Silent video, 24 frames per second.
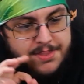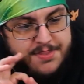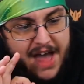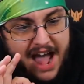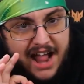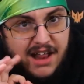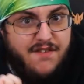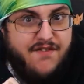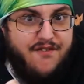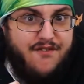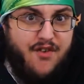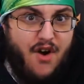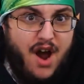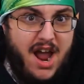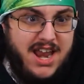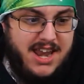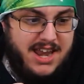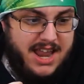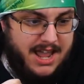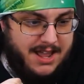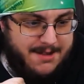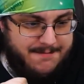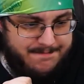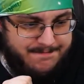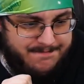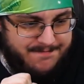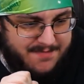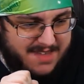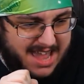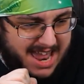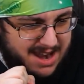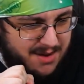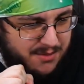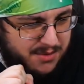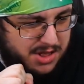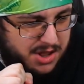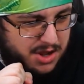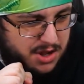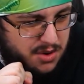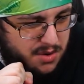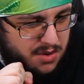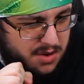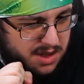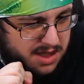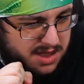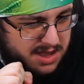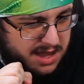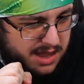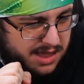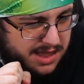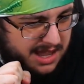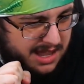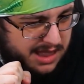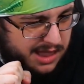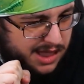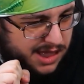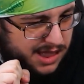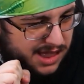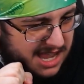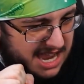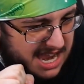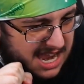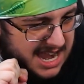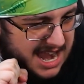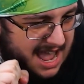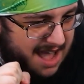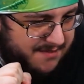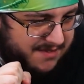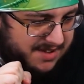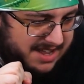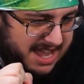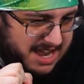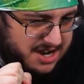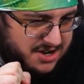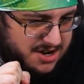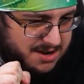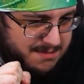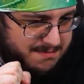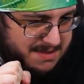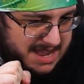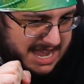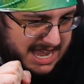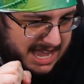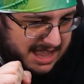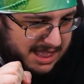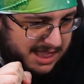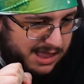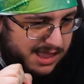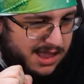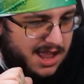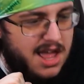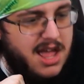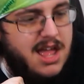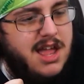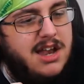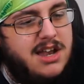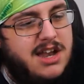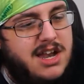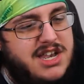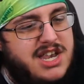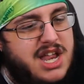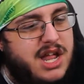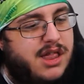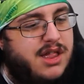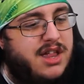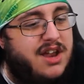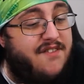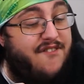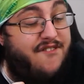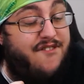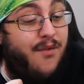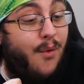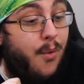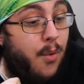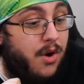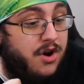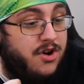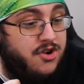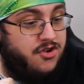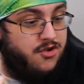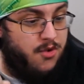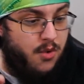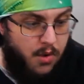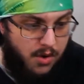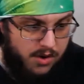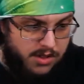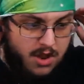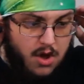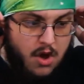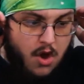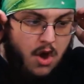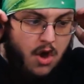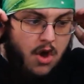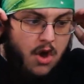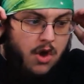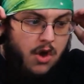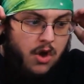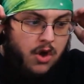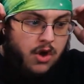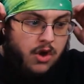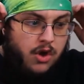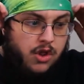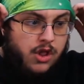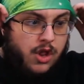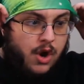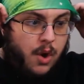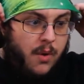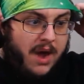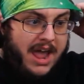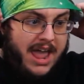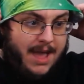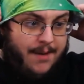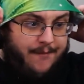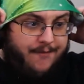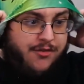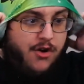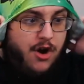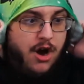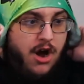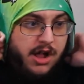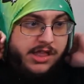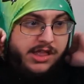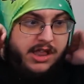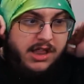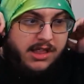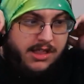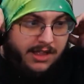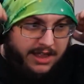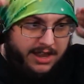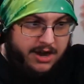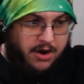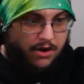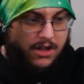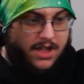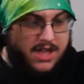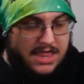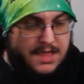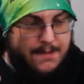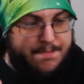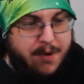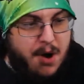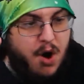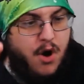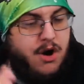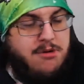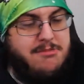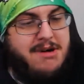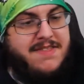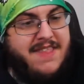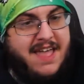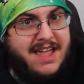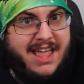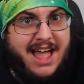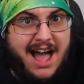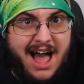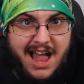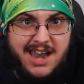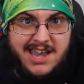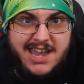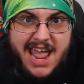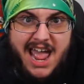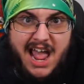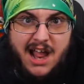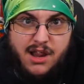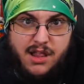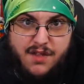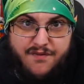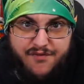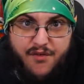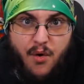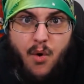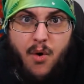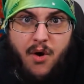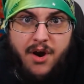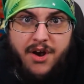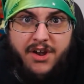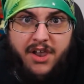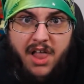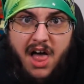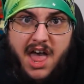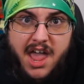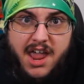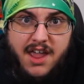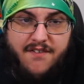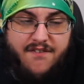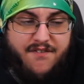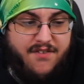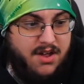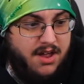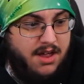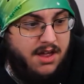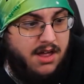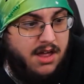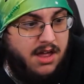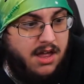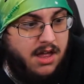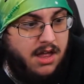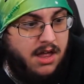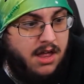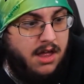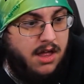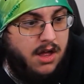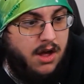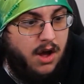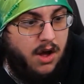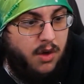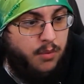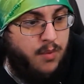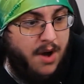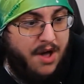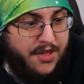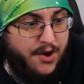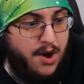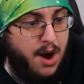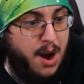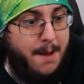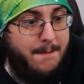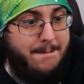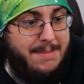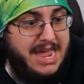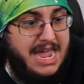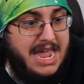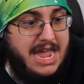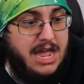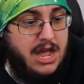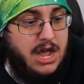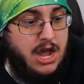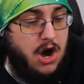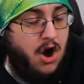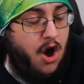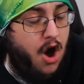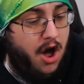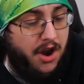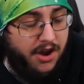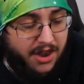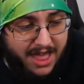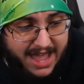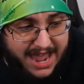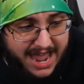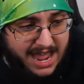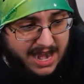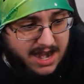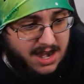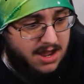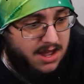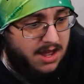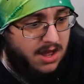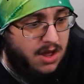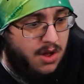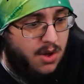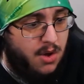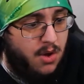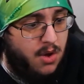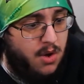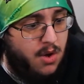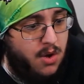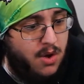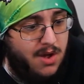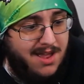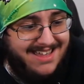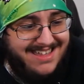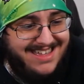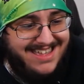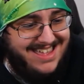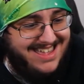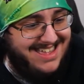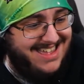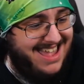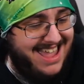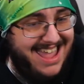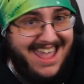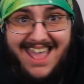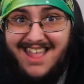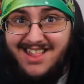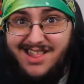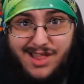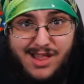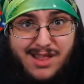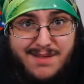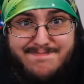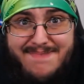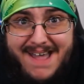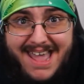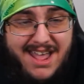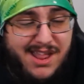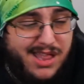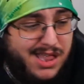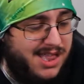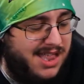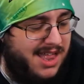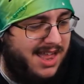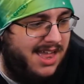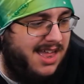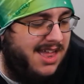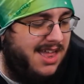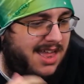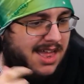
that's frightening. And it was used to send sea navigation beacons to distant foreign shores. So Ampharos is literally the Pokemon that contacts foreign life. Whether it be on land, in space.